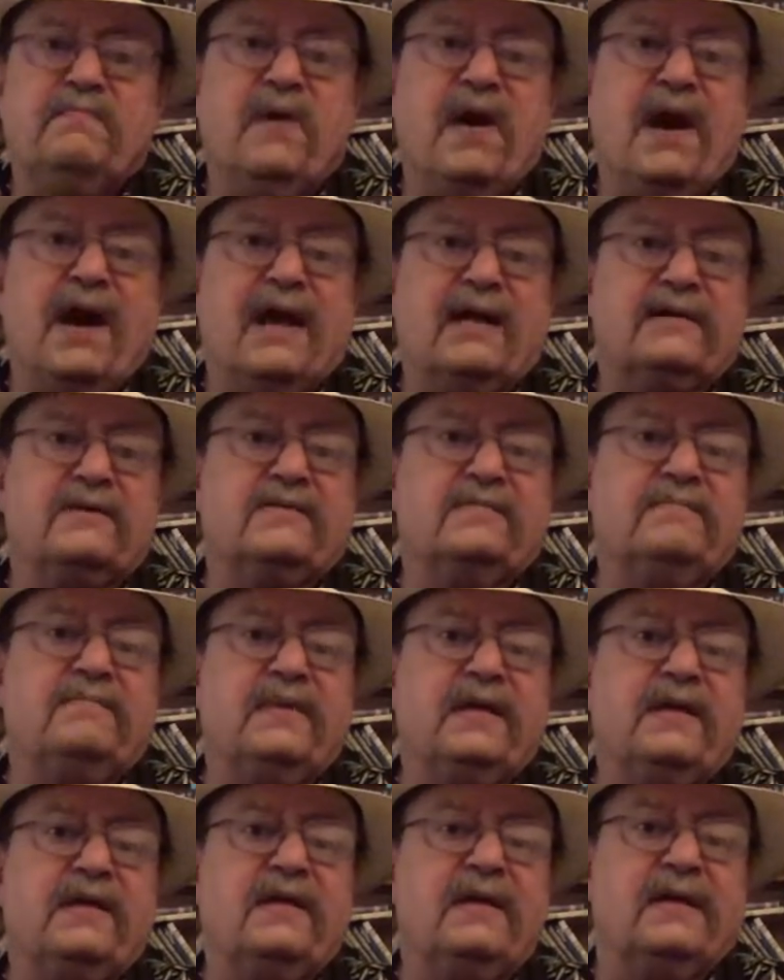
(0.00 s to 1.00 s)
back to
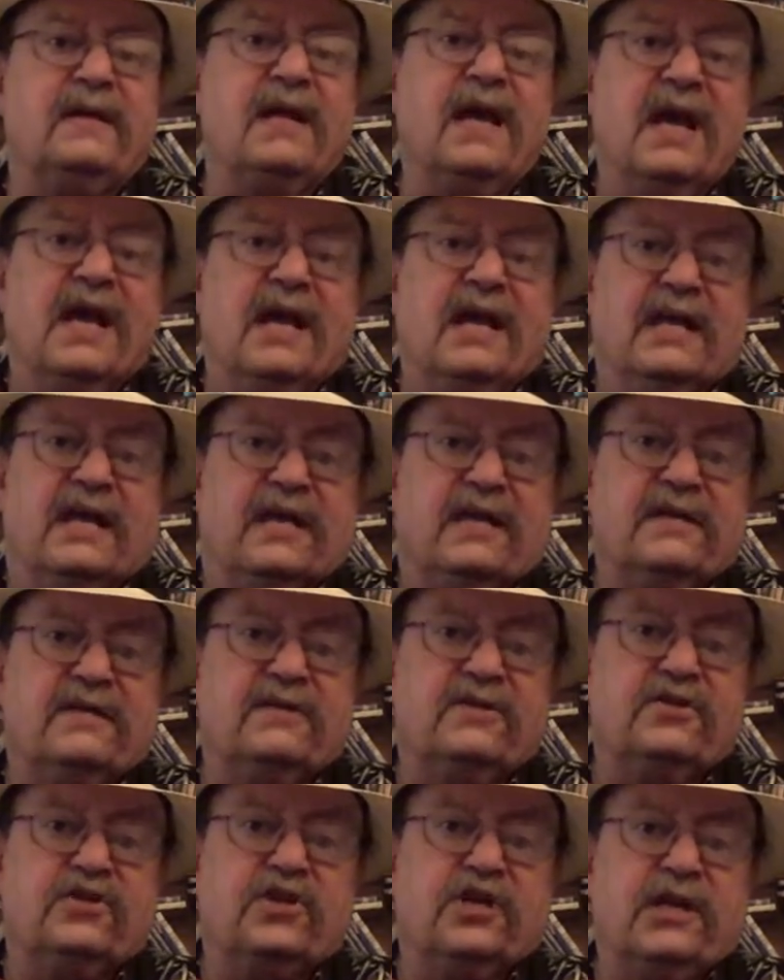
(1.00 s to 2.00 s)
me
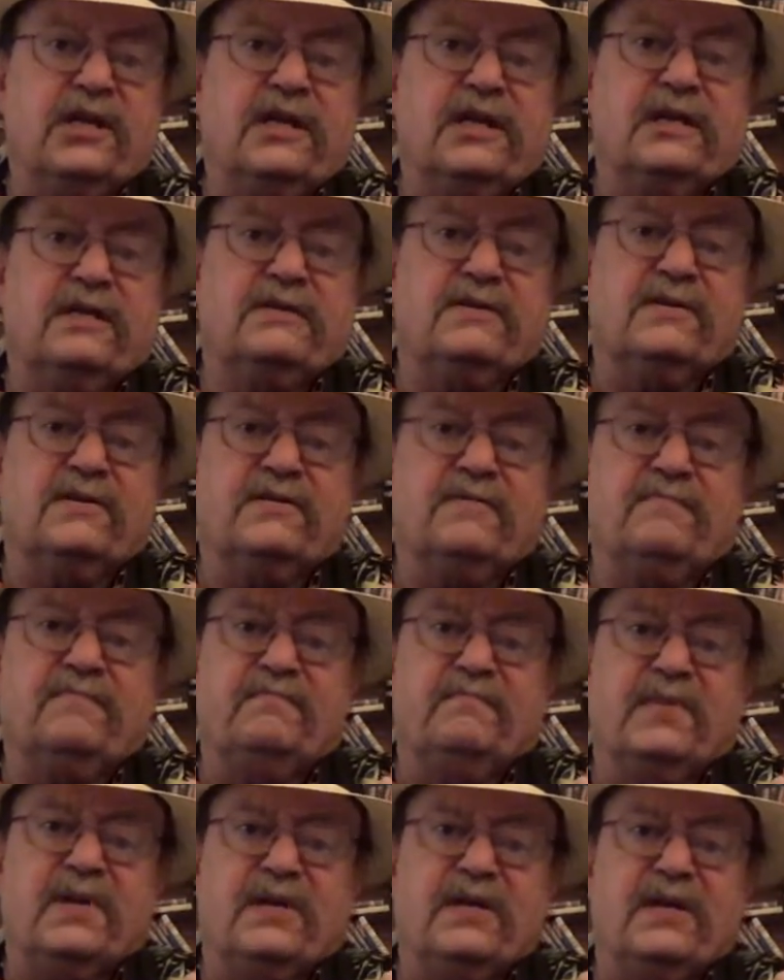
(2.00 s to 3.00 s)
in shades of
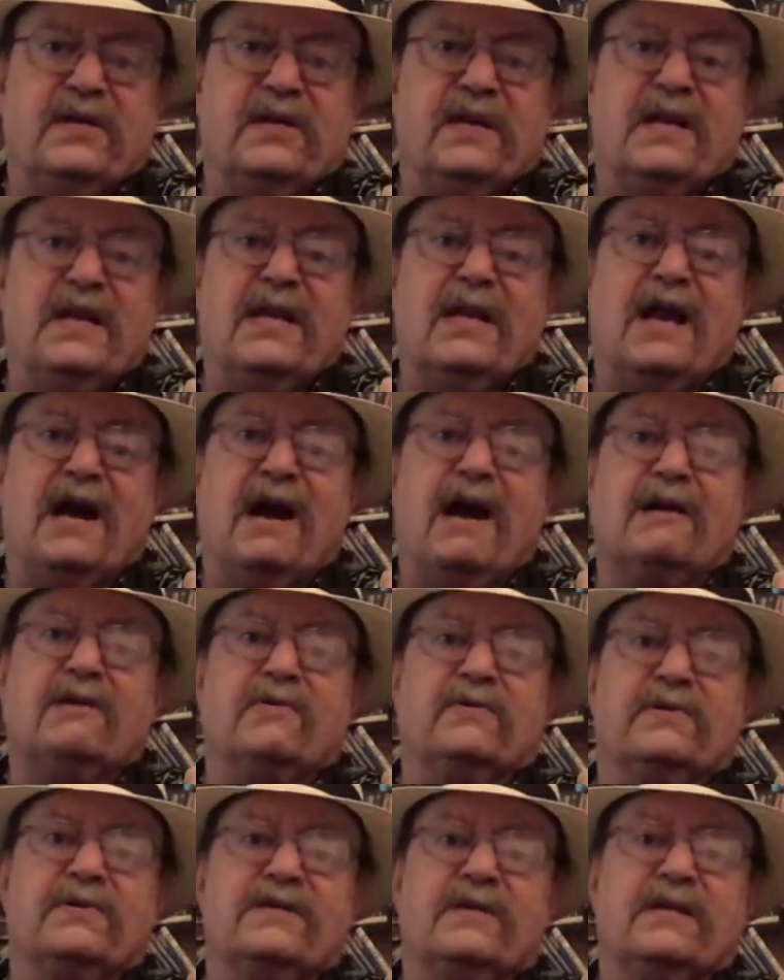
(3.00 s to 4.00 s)

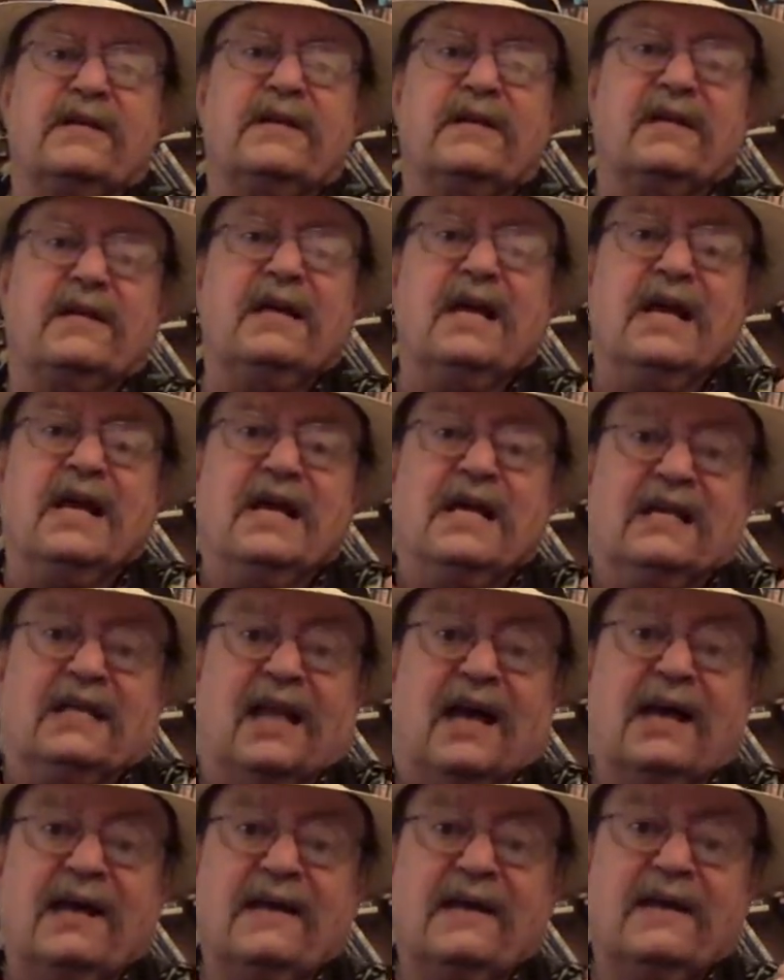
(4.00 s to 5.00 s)
mediocrity,
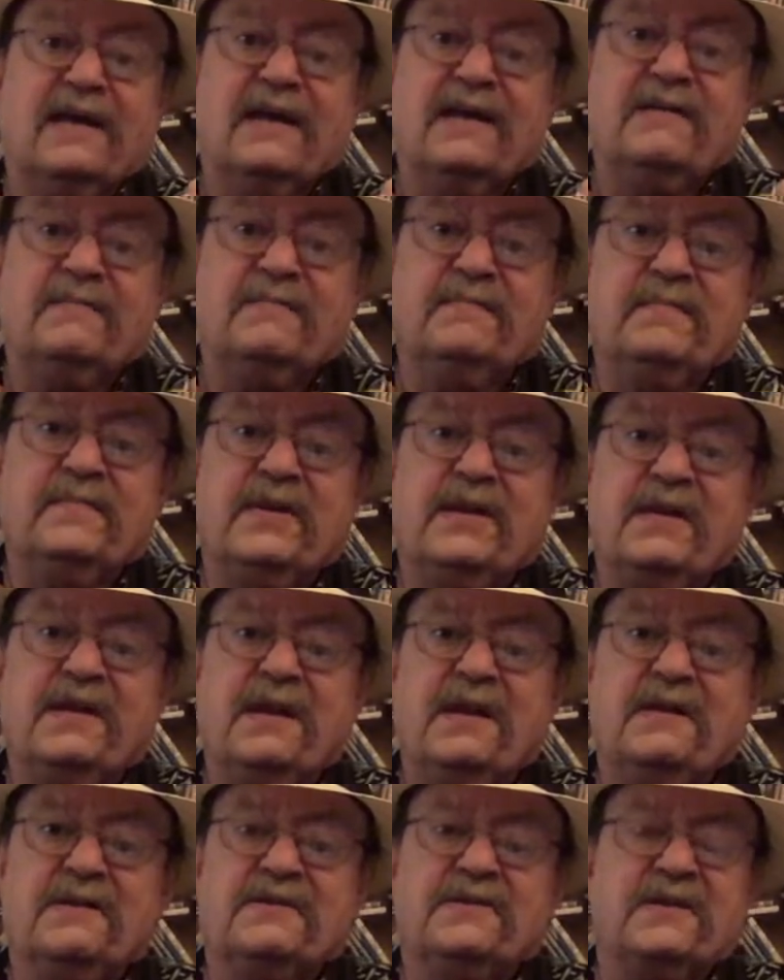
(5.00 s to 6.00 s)
like
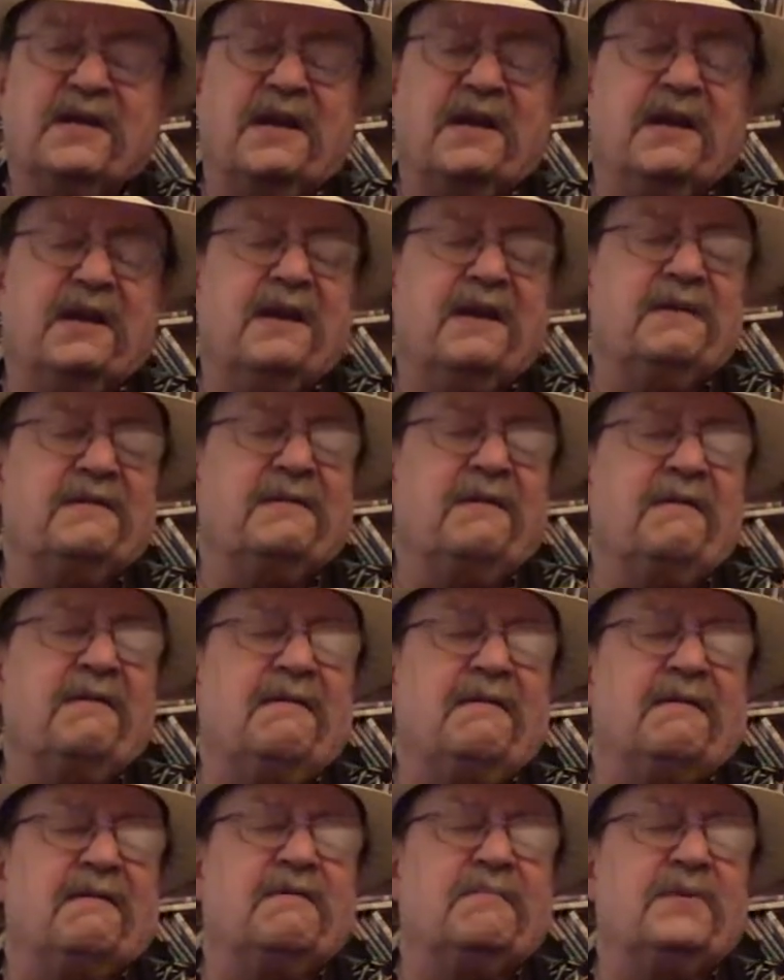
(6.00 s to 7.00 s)
emptiness and
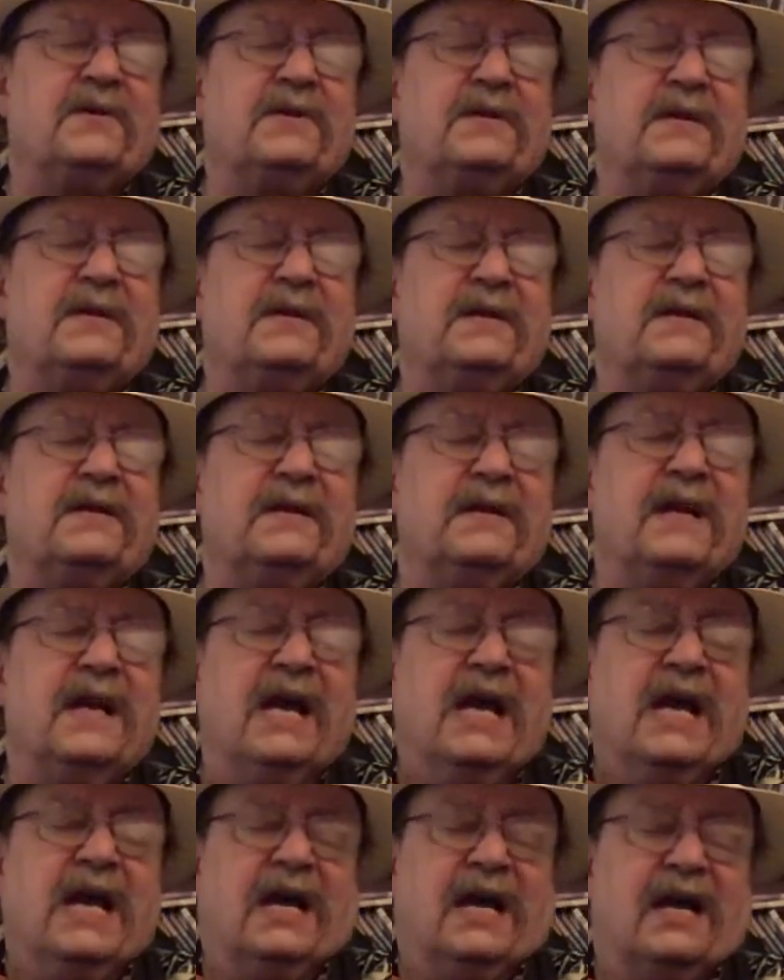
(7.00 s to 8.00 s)
harmony.
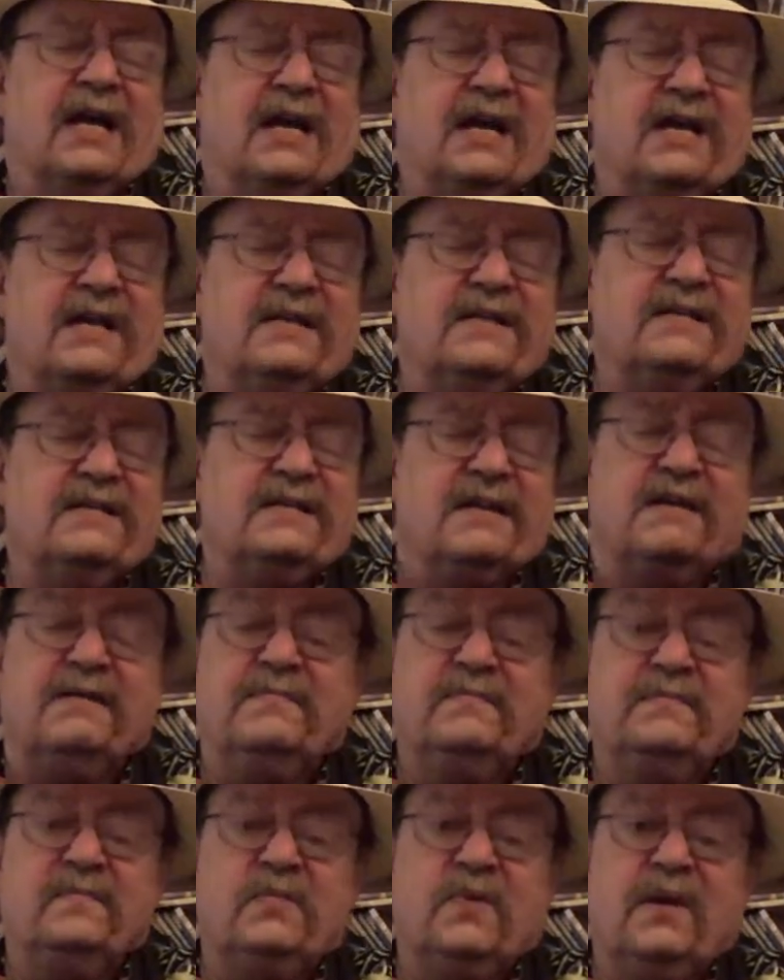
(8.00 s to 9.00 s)
I need
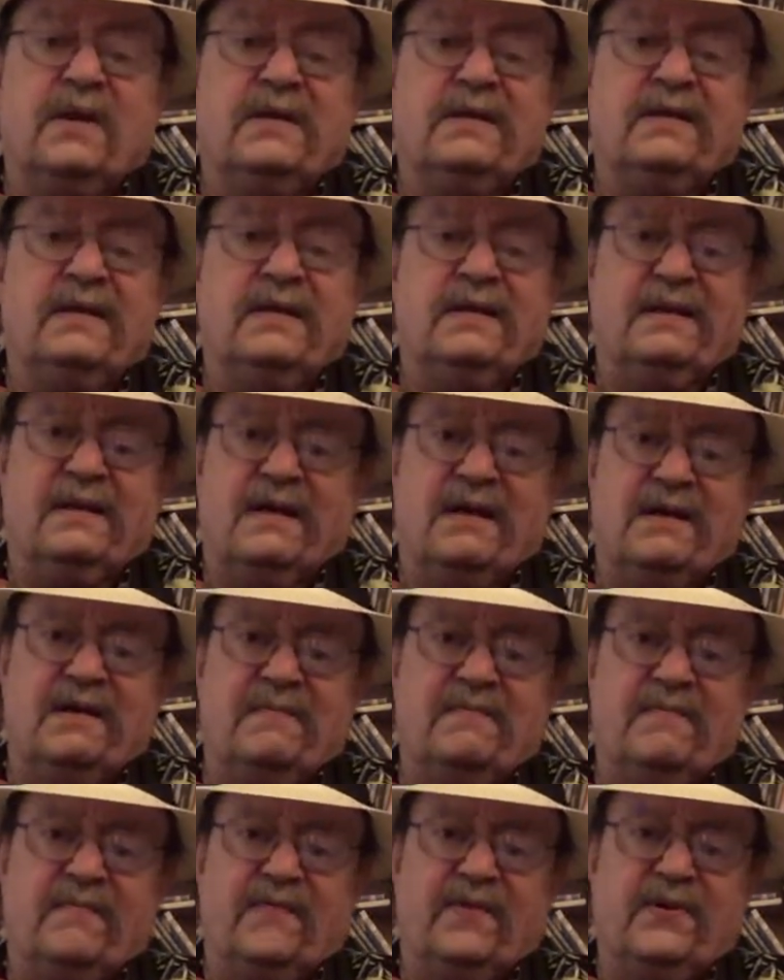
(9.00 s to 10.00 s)
someone to
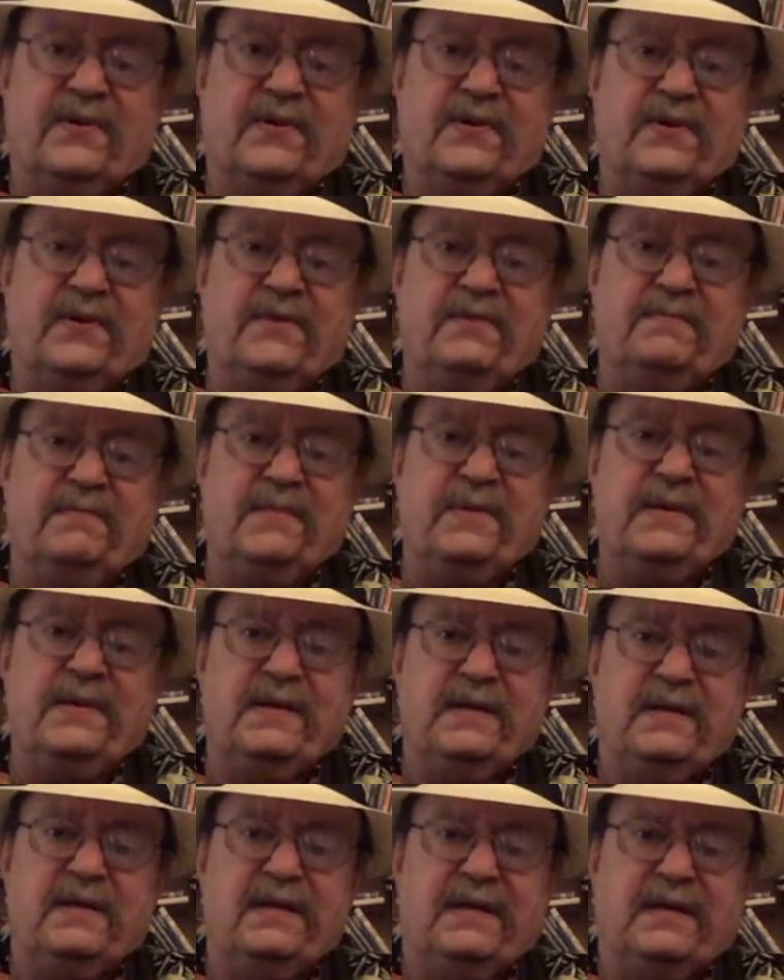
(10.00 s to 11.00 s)
comfort
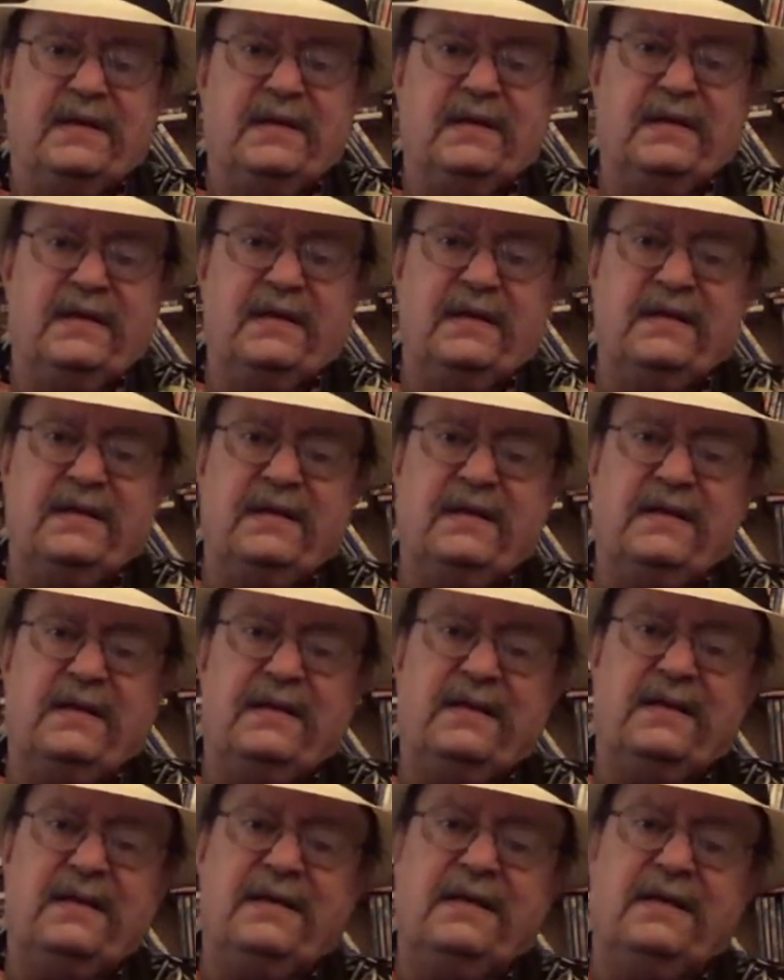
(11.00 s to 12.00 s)

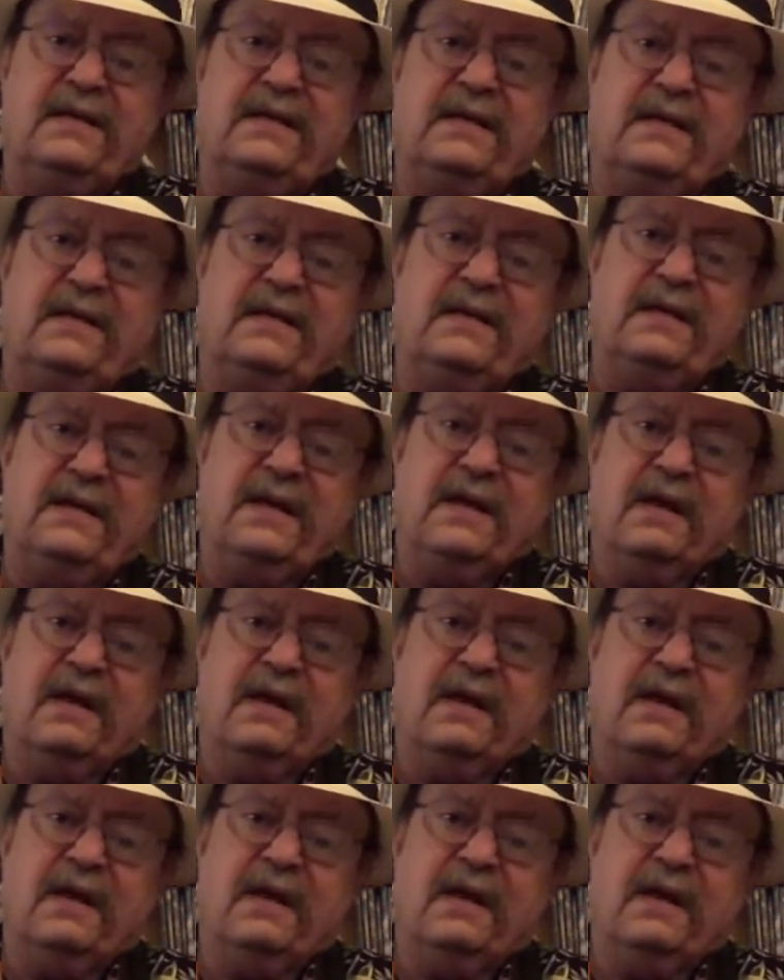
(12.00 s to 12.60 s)
me.